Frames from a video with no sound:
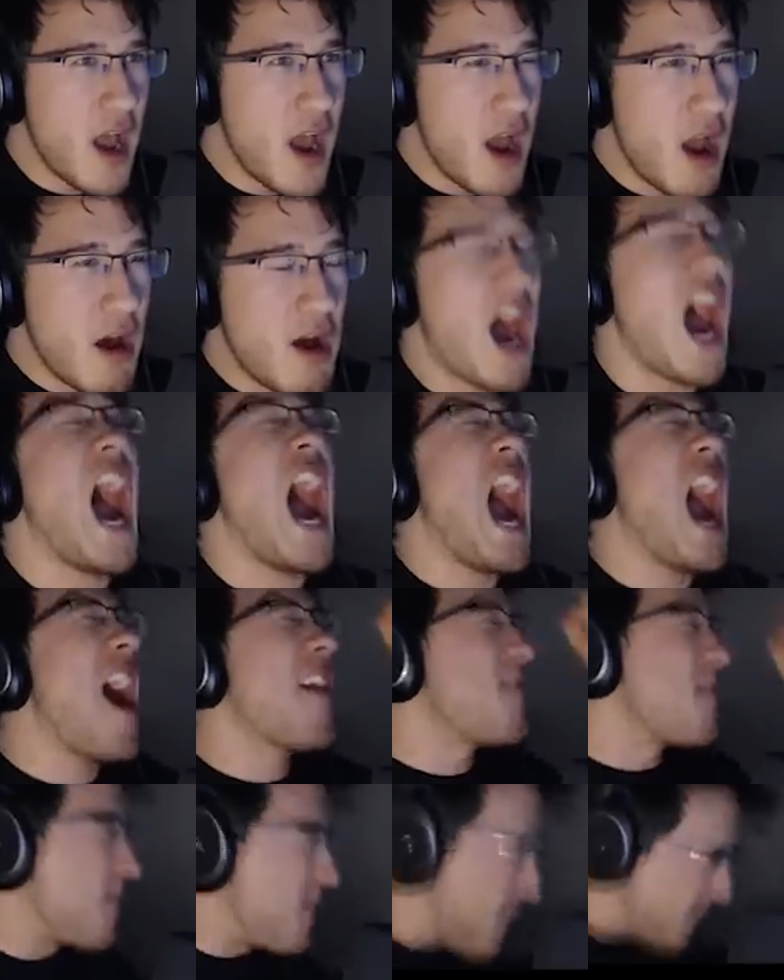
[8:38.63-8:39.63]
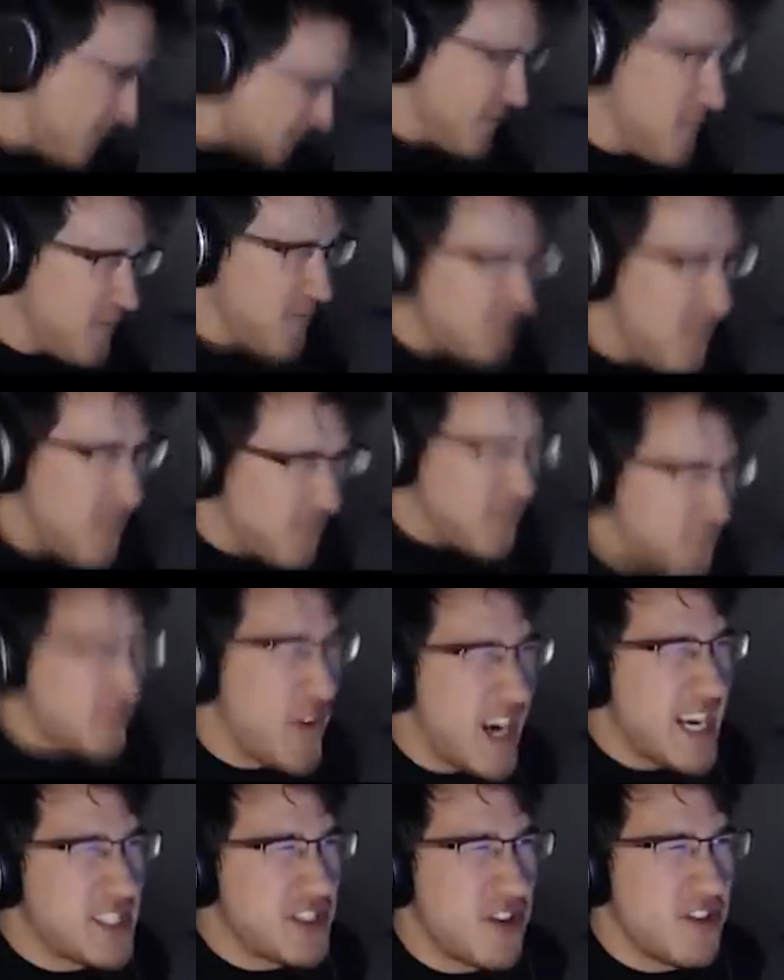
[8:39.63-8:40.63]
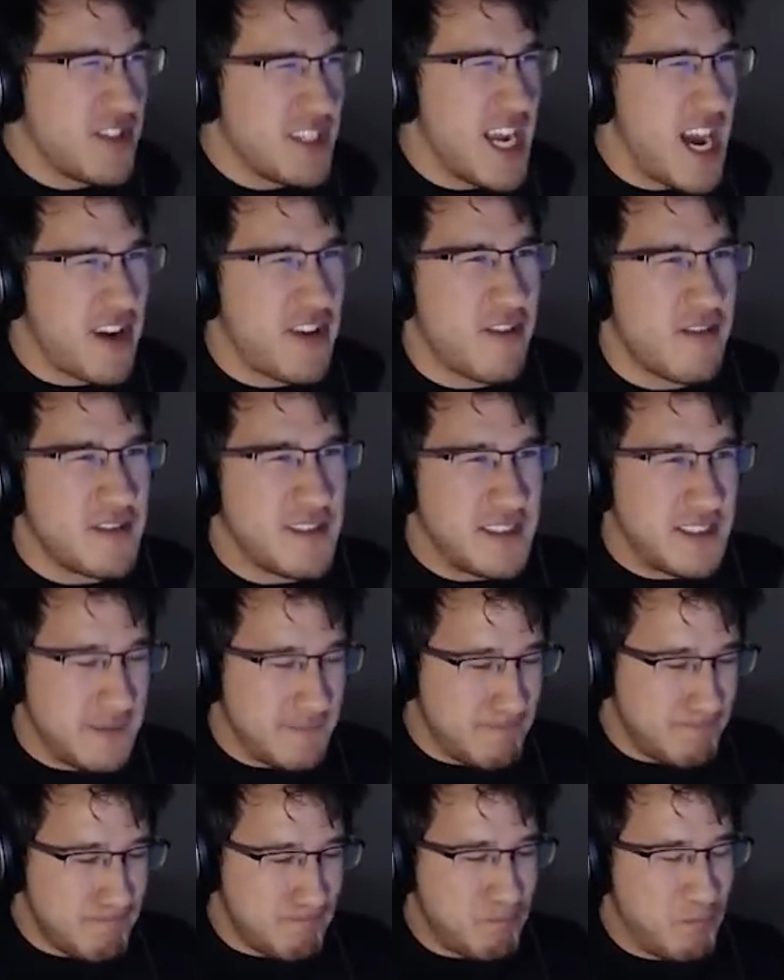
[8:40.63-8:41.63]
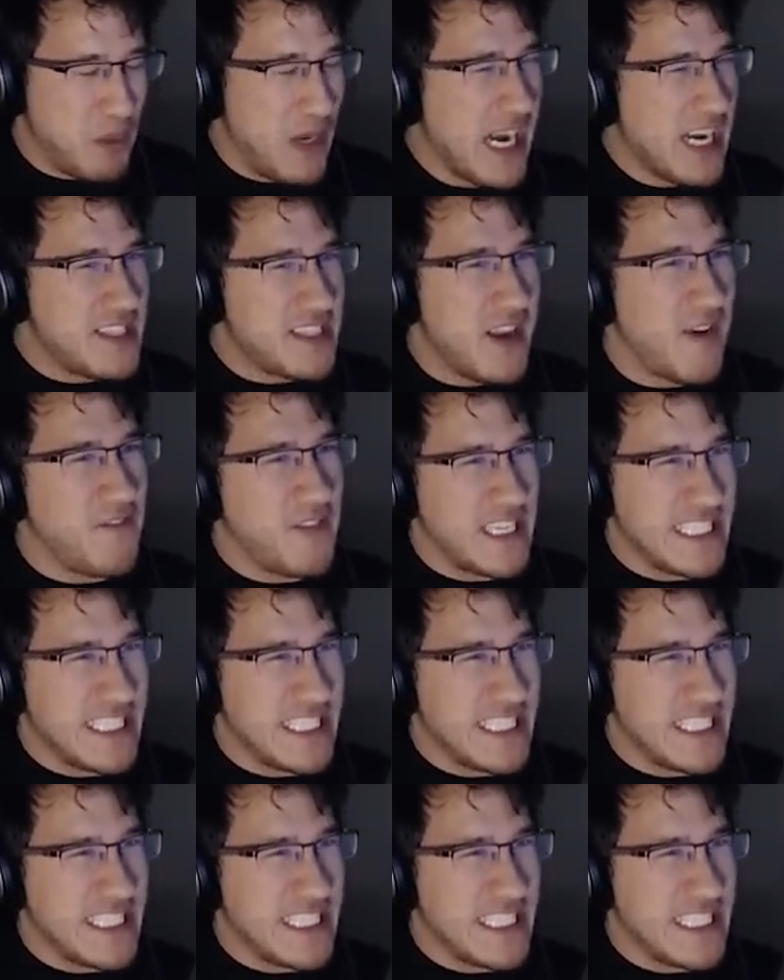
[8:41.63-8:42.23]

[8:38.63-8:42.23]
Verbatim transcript: Ah! Fudger nutters! Piece of